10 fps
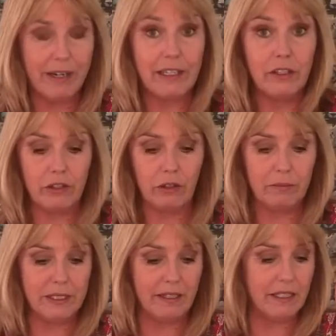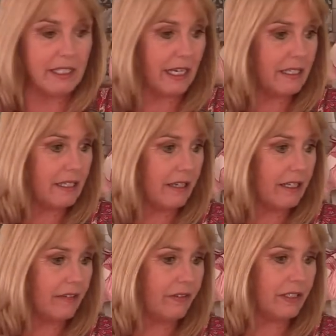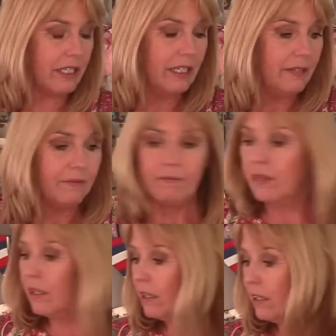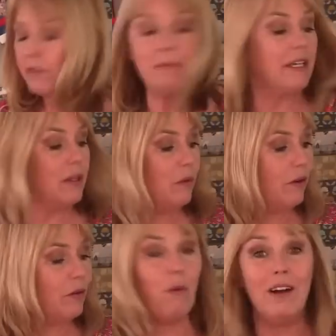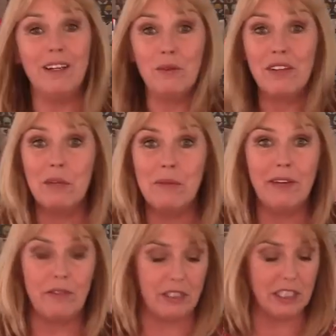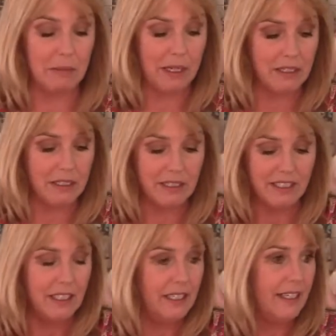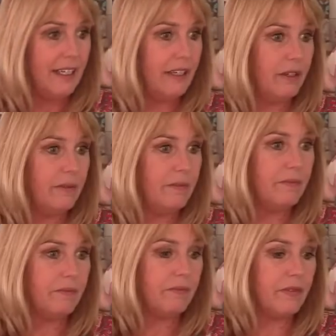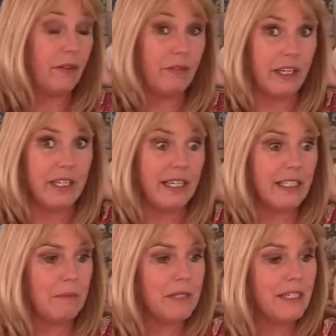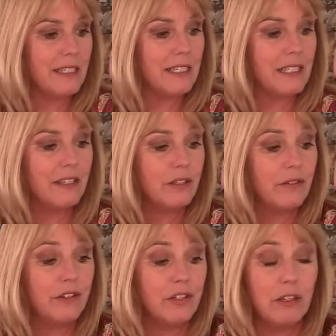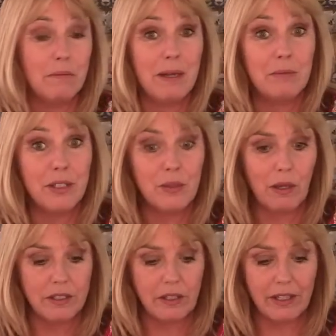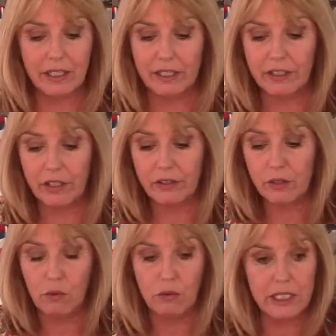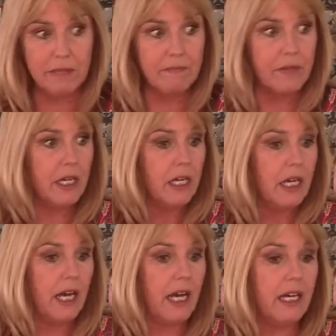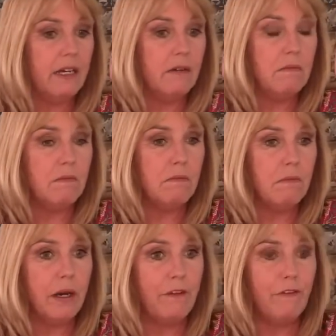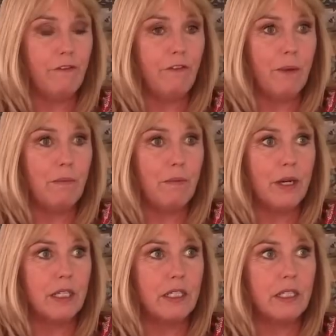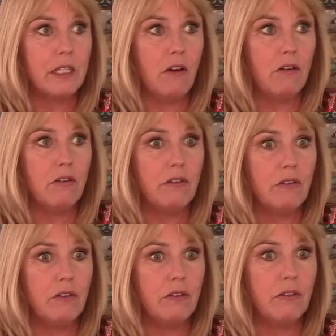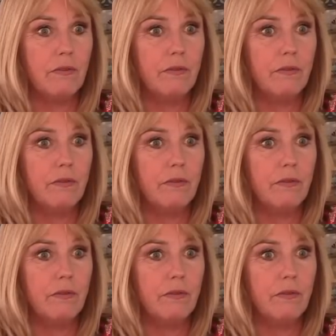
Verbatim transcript: regular shoppers in the States. I think if it's if you make it worthwhile with the amount that you spend, um, don't forget you get 10% discount if you're a club member as well, so that kind of goes towards it. Um, my fabrics aren't